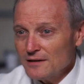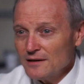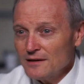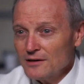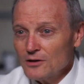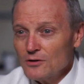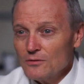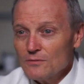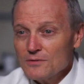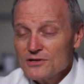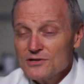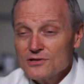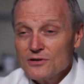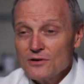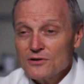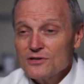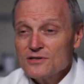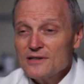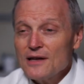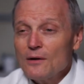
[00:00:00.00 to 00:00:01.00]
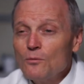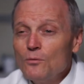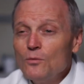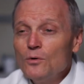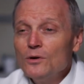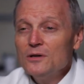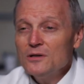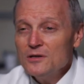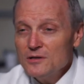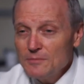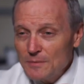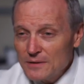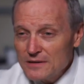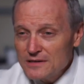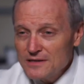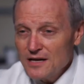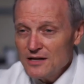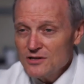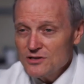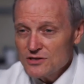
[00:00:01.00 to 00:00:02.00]
clinical research that wouldn't
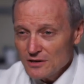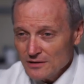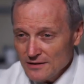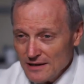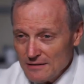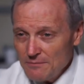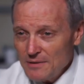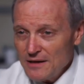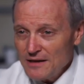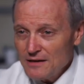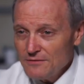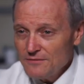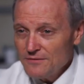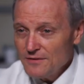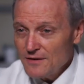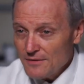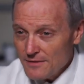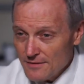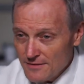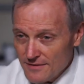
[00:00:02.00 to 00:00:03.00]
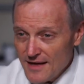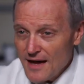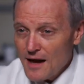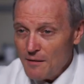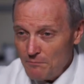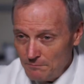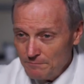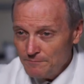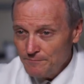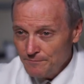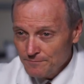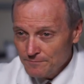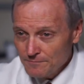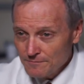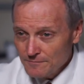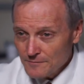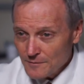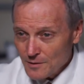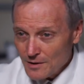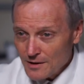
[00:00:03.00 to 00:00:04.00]
potentially benefit them,
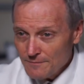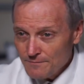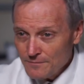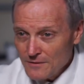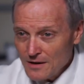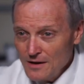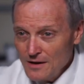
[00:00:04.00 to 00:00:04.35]
right?